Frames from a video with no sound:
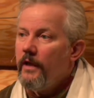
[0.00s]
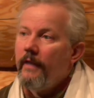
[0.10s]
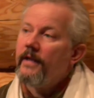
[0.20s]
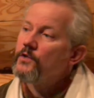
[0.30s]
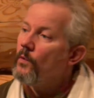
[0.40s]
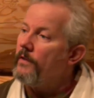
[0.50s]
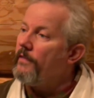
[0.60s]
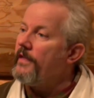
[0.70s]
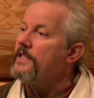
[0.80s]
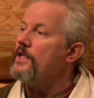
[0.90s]
And that's one of the
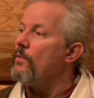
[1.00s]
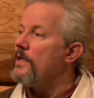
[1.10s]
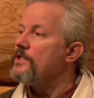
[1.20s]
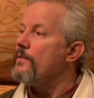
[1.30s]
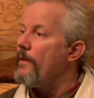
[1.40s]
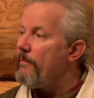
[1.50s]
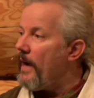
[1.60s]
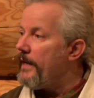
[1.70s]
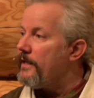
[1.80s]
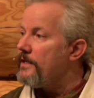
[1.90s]
things he wants to
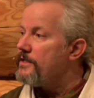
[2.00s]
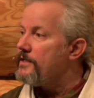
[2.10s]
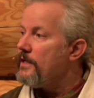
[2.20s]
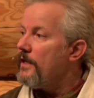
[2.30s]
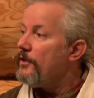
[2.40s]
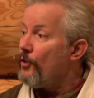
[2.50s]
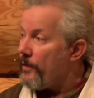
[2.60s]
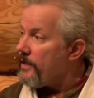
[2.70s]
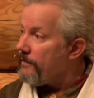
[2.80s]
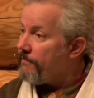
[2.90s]
remind us
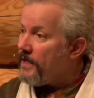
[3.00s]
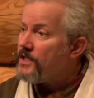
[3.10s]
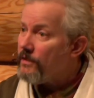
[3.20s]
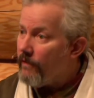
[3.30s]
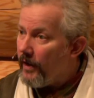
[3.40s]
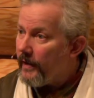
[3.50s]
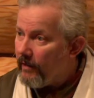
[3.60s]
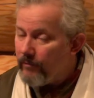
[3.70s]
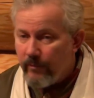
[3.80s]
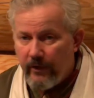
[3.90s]
during the Feast of
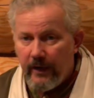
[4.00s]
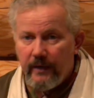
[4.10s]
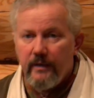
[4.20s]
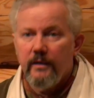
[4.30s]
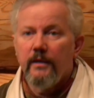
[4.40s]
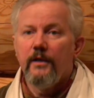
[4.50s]
Unleavened Bread,